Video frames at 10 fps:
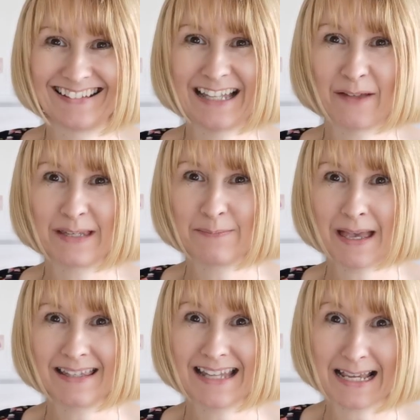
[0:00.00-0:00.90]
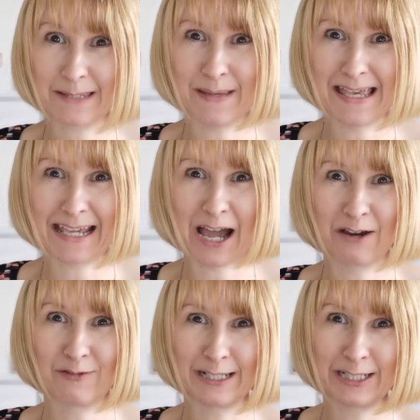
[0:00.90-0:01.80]
Now this next make,
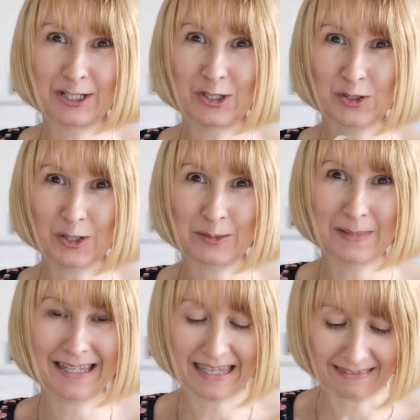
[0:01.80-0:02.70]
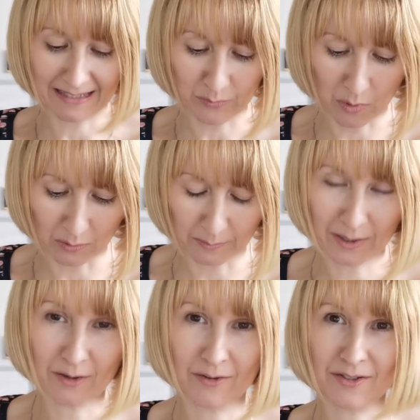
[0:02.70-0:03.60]
I really enjoyed making this one
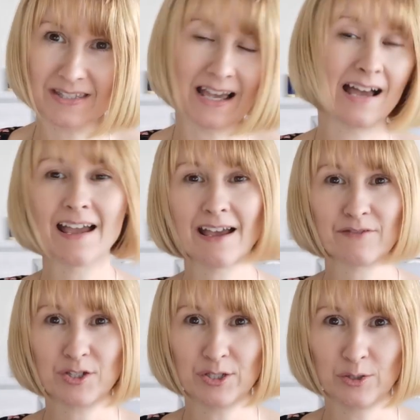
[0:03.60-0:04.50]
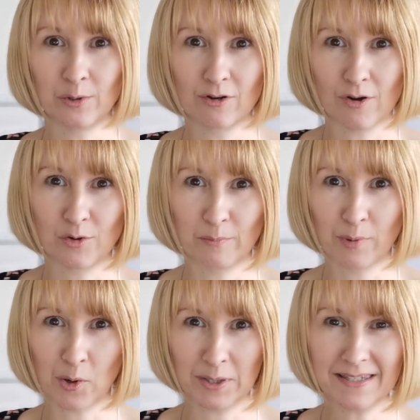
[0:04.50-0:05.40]
because I have two grown-up
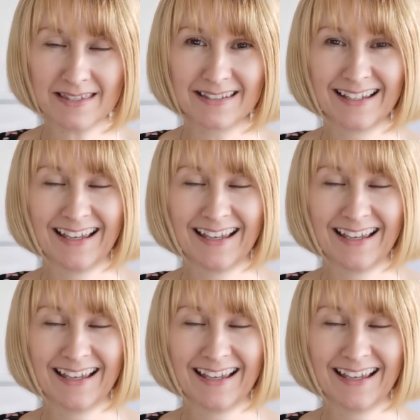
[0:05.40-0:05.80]
boys,